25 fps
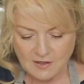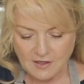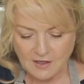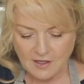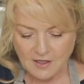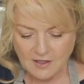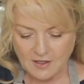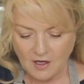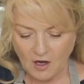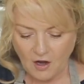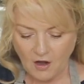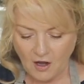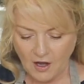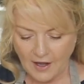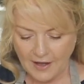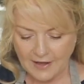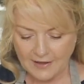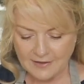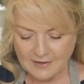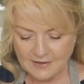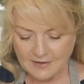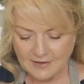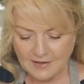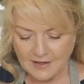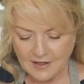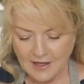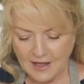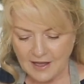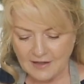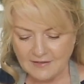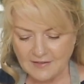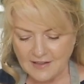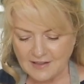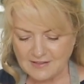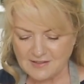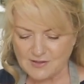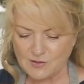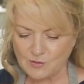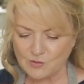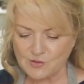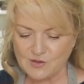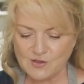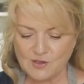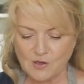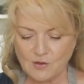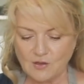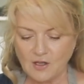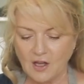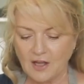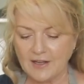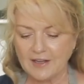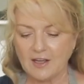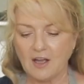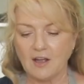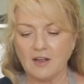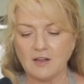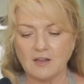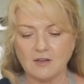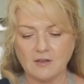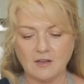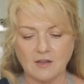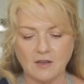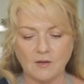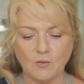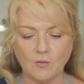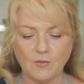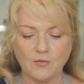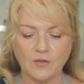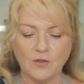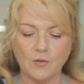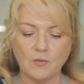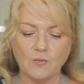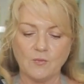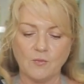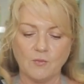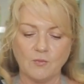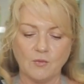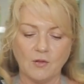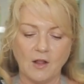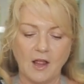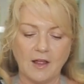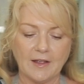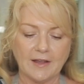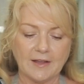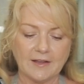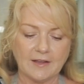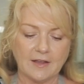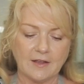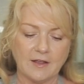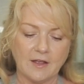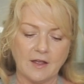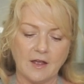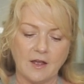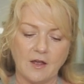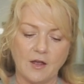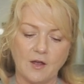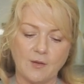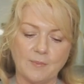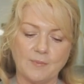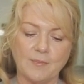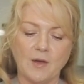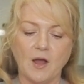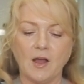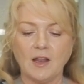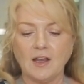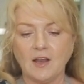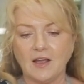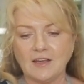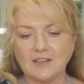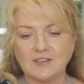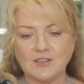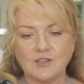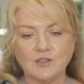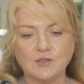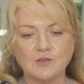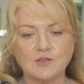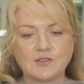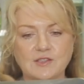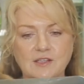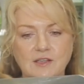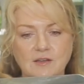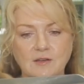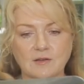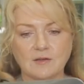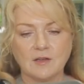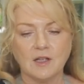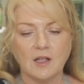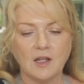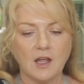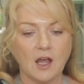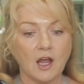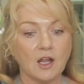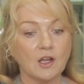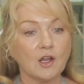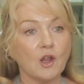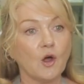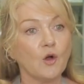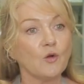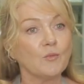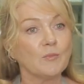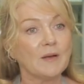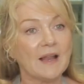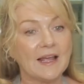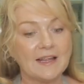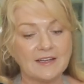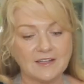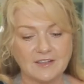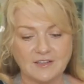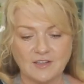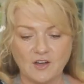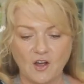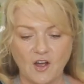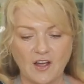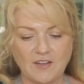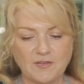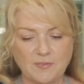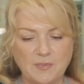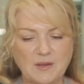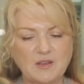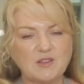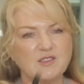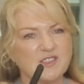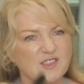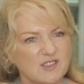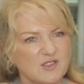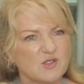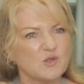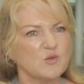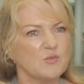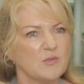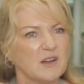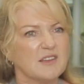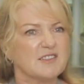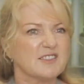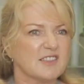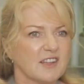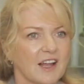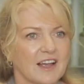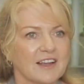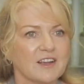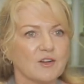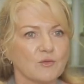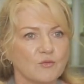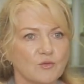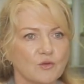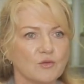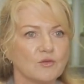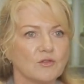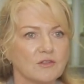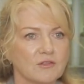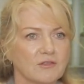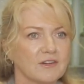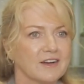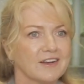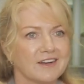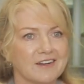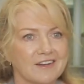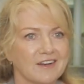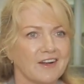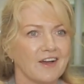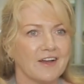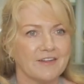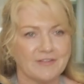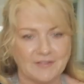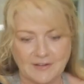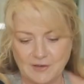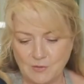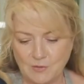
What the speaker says: an eye, and that's also I like to use a long bladed knife because it's almost like a ruler and a knife